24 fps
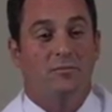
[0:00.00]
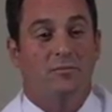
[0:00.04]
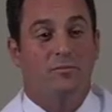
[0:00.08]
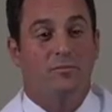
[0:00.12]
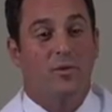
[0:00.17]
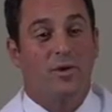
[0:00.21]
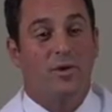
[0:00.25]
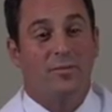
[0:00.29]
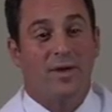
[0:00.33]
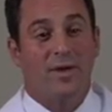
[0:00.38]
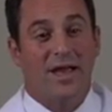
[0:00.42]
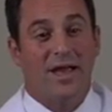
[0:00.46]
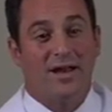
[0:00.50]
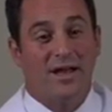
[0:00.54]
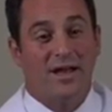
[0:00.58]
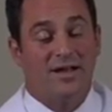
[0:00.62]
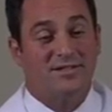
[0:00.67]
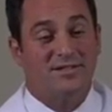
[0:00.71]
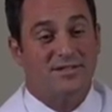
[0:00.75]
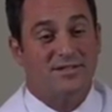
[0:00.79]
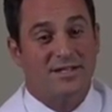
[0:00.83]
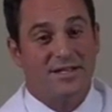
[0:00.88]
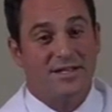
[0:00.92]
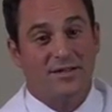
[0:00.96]
we may
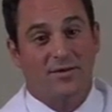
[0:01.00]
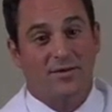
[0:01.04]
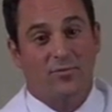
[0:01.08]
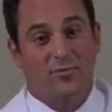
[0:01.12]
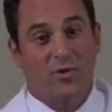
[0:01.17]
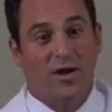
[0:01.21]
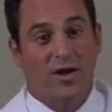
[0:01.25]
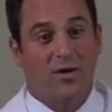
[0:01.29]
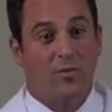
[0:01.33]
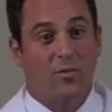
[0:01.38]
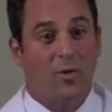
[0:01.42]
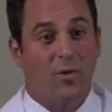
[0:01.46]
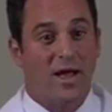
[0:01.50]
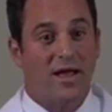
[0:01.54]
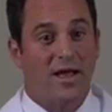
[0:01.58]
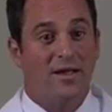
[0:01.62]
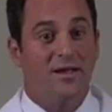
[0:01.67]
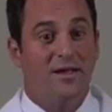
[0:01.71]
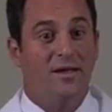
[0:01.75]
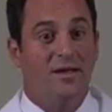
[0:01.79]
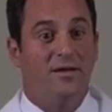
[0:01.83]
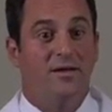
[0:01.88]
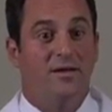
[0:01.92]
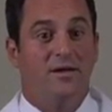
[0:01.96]
not see them right
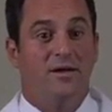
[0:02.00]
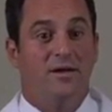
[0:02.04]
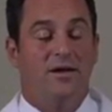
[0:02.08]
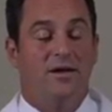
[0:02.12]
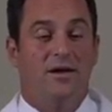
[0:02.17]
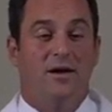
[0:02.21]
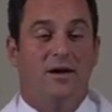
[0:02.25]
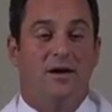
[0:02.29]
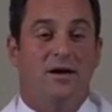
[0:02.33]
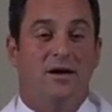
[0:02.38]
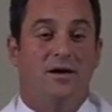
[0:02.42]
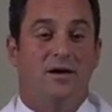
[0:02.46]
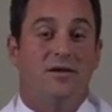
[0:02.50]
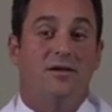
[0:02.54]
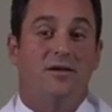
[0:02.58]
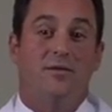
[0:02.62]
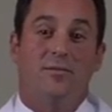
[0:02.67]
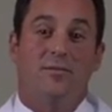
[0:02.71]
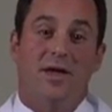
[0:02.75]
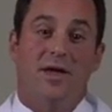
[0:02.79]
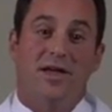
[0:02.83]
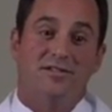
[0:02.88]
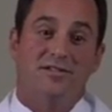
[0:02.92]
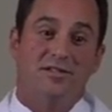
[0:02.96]
away. You
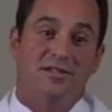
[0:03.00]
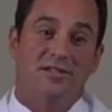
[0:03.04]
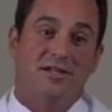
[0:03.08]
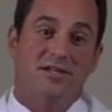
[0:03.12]
may